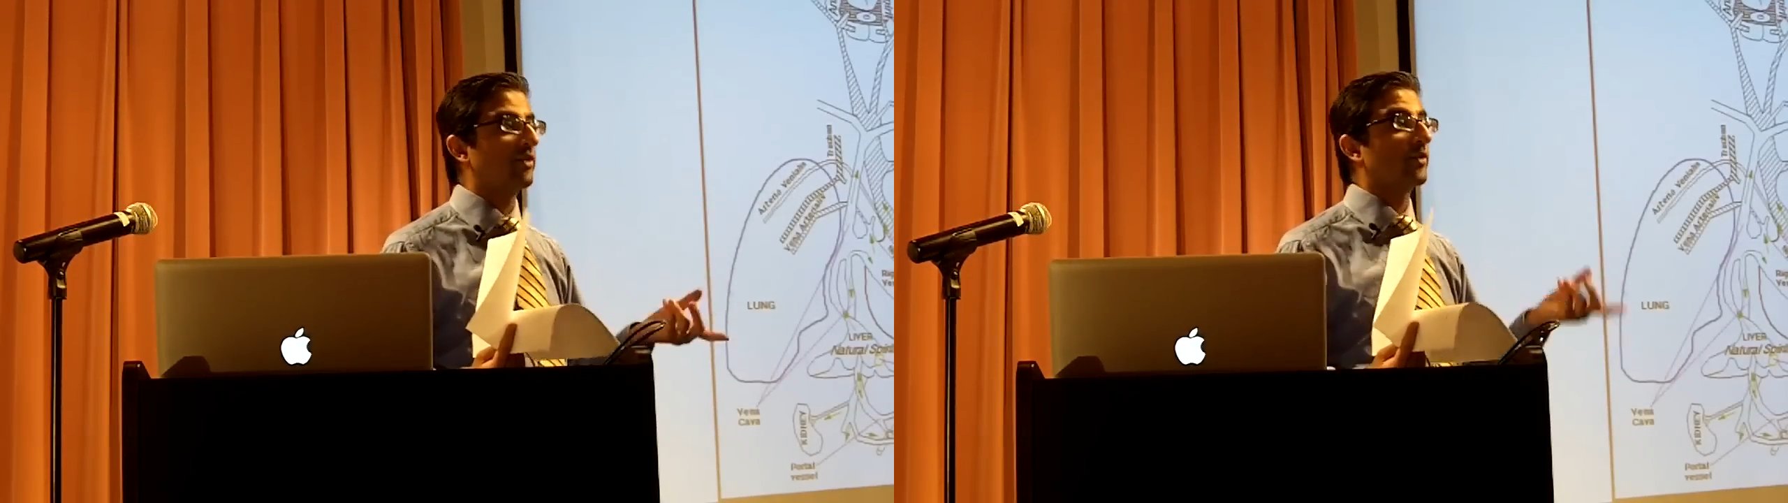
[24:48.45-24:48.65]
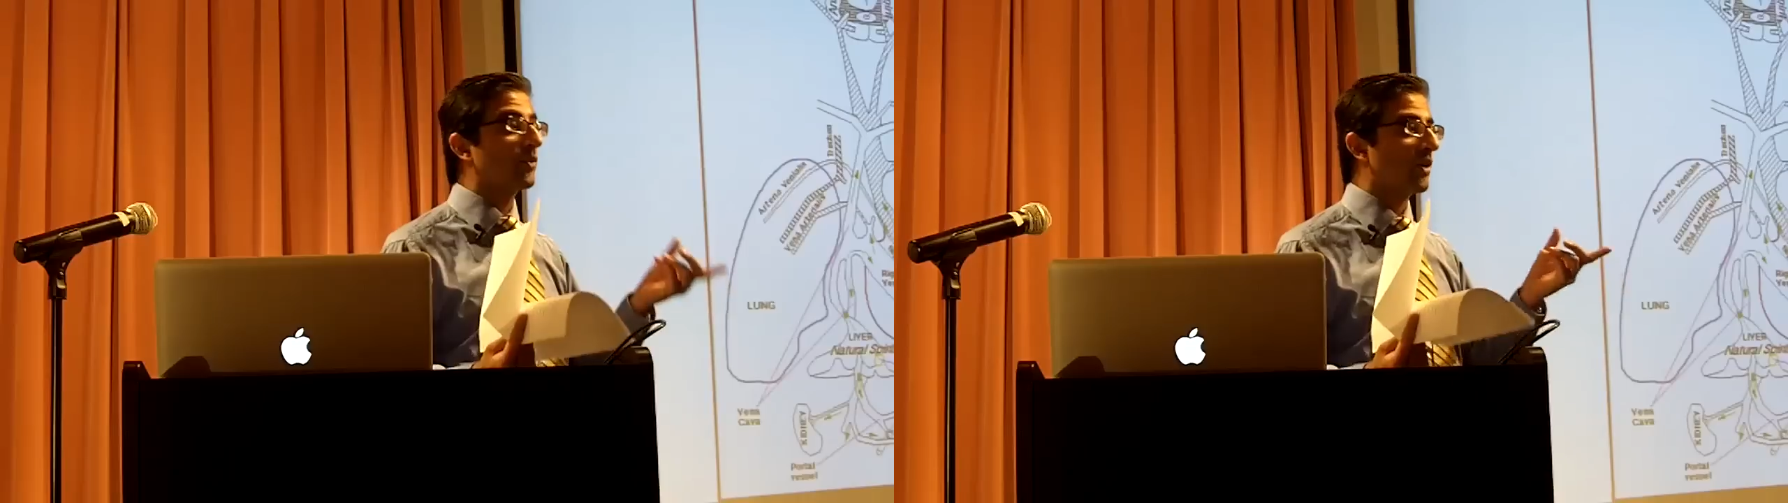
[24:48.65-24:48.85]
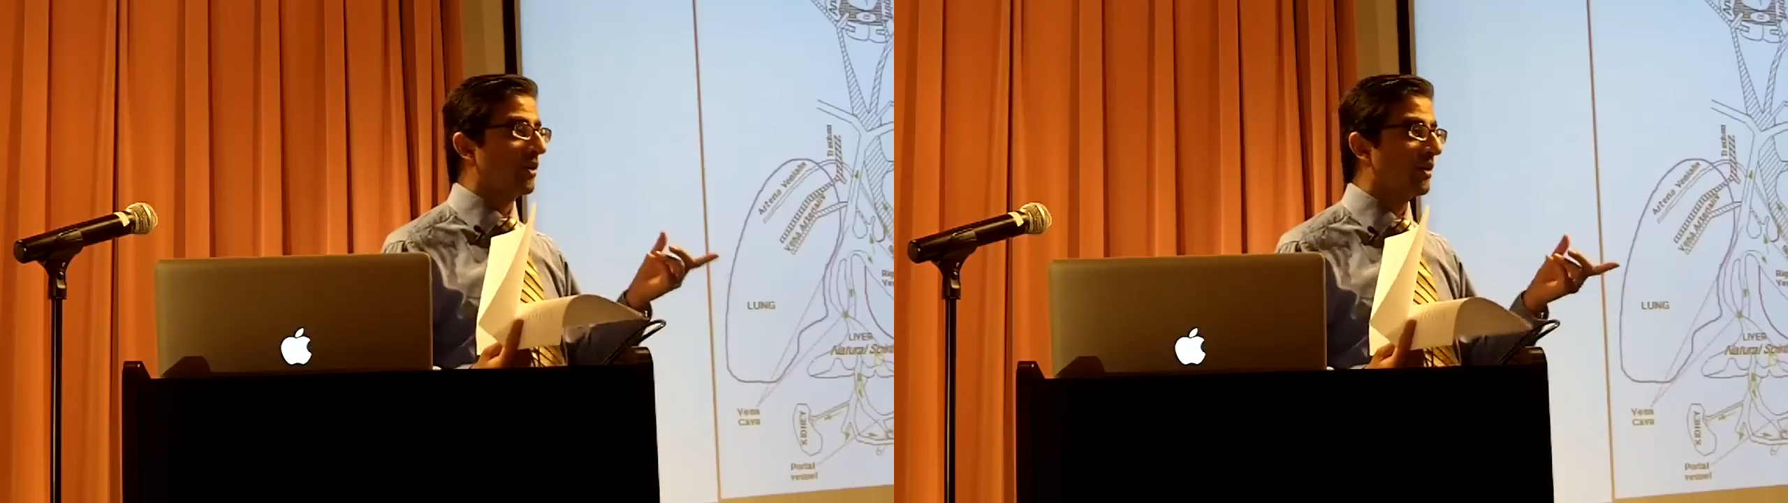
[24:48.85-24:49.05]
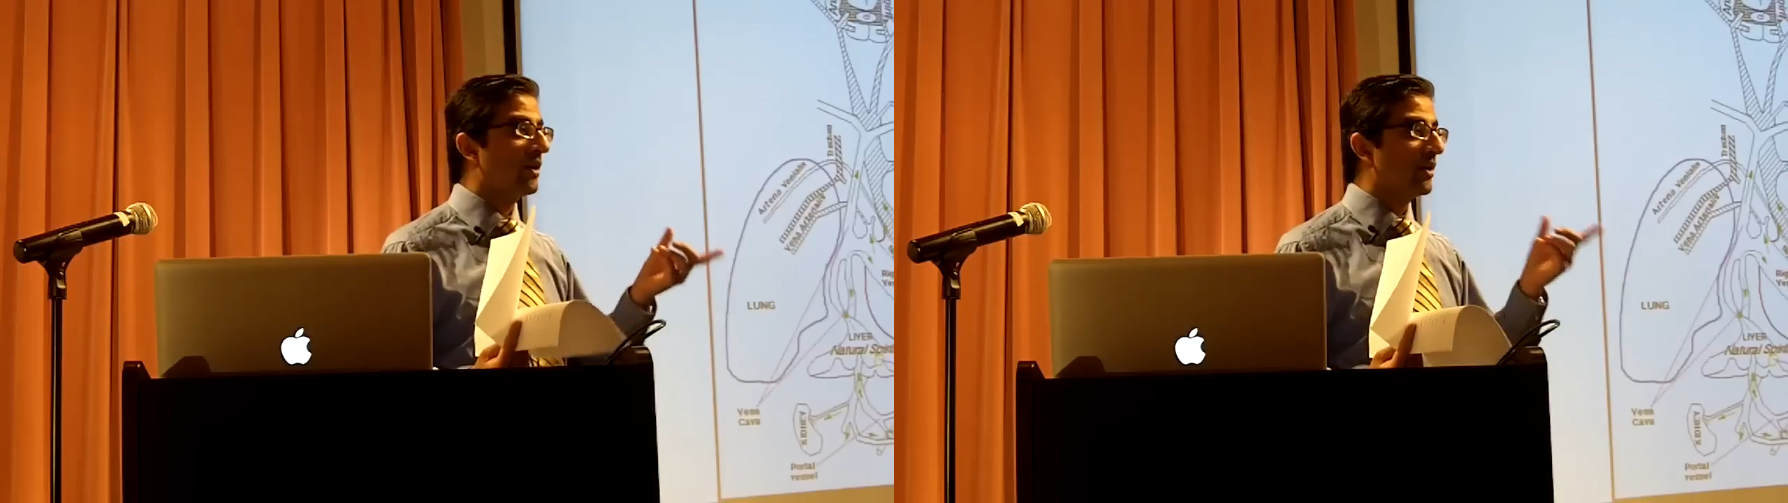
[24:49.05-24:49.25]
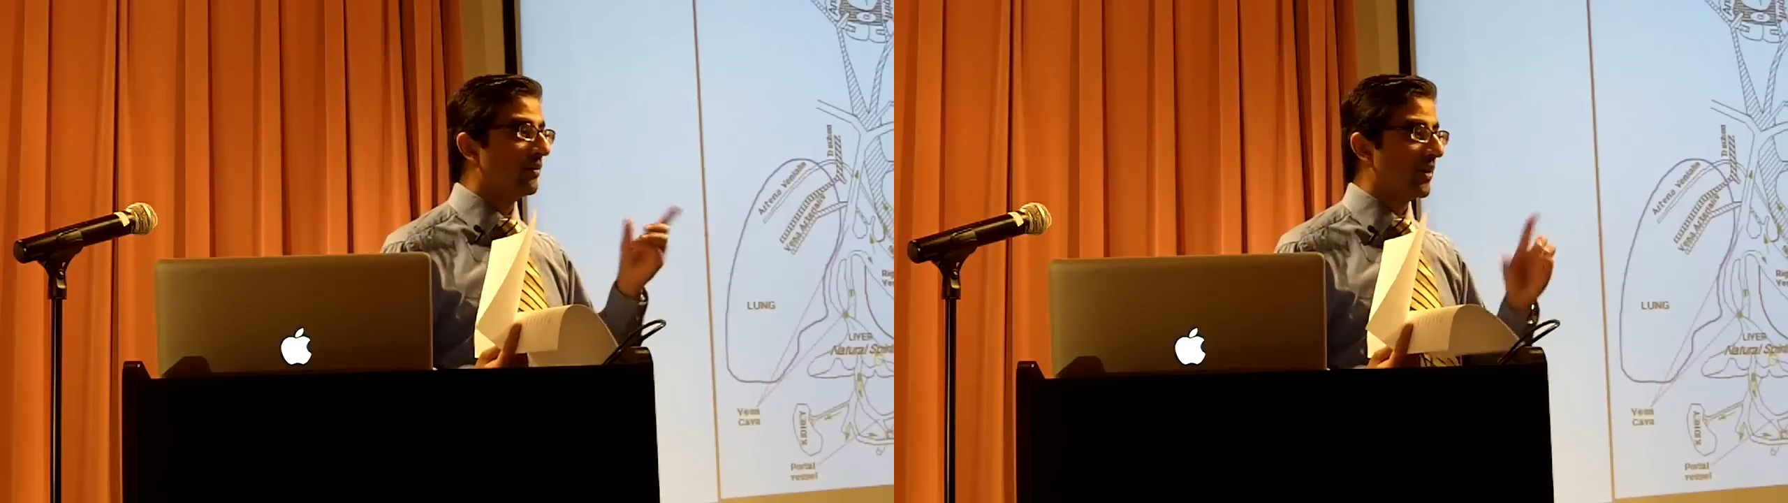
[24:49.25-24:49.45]
the ruh,
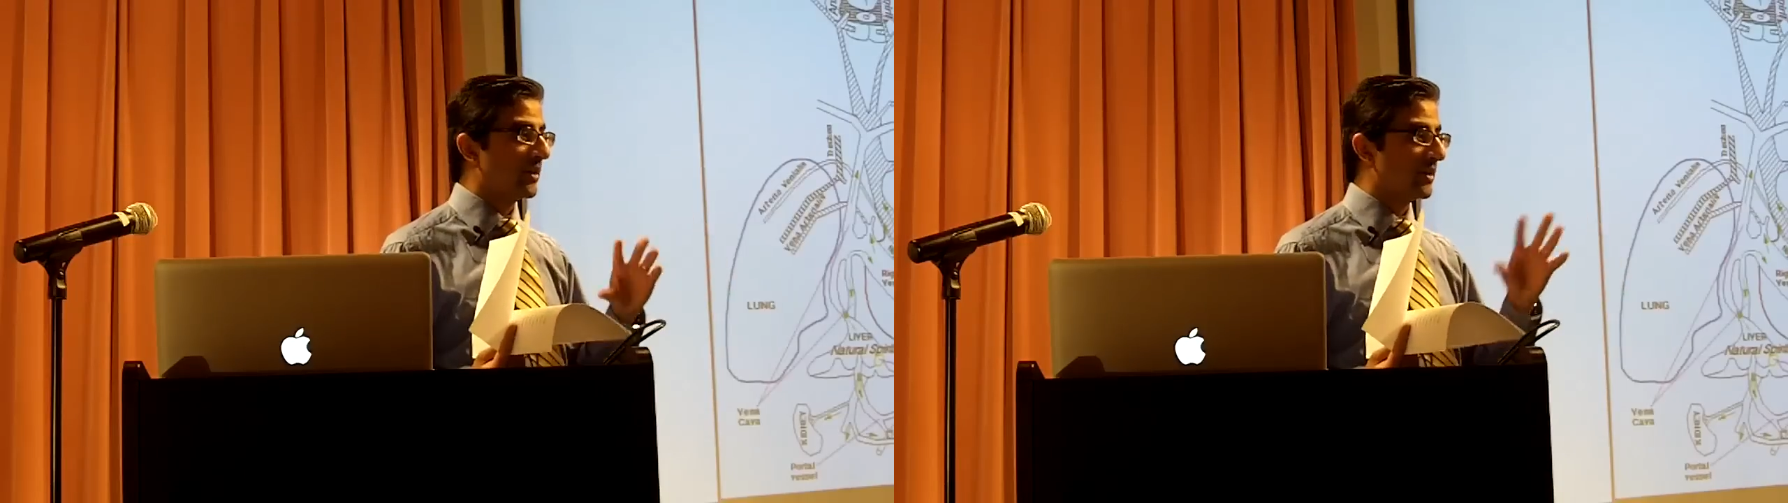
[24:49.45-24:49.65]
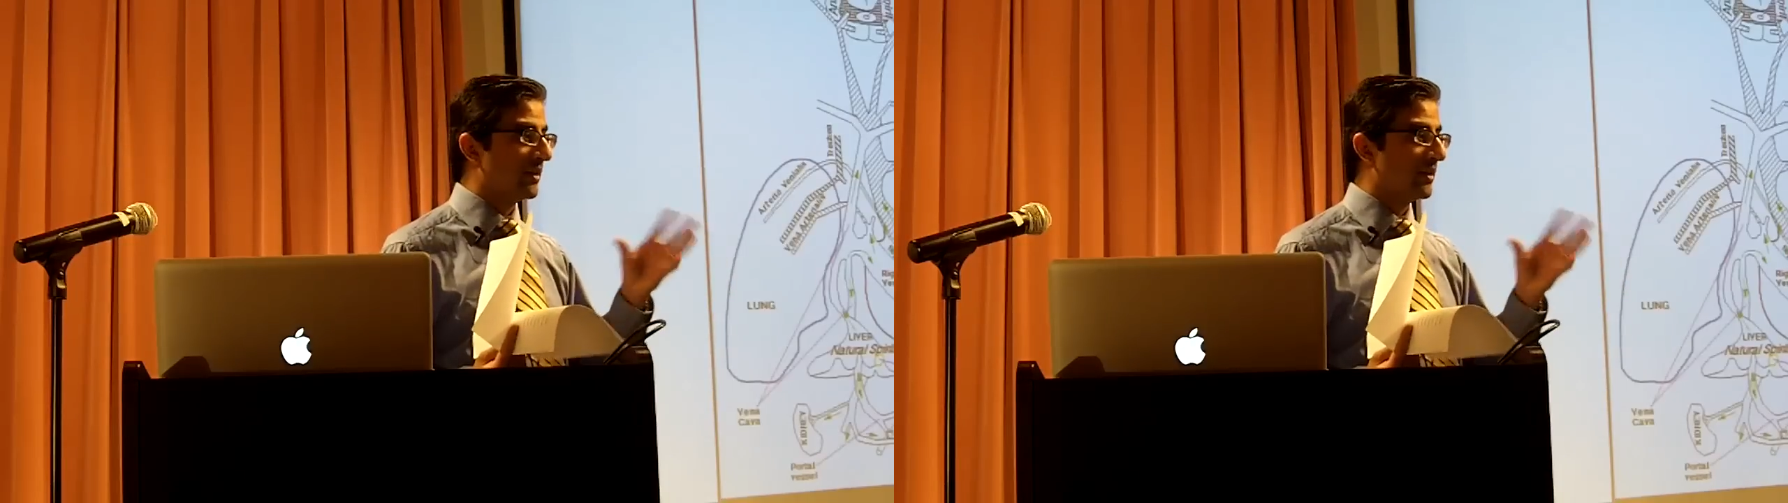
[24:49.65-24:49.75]
right?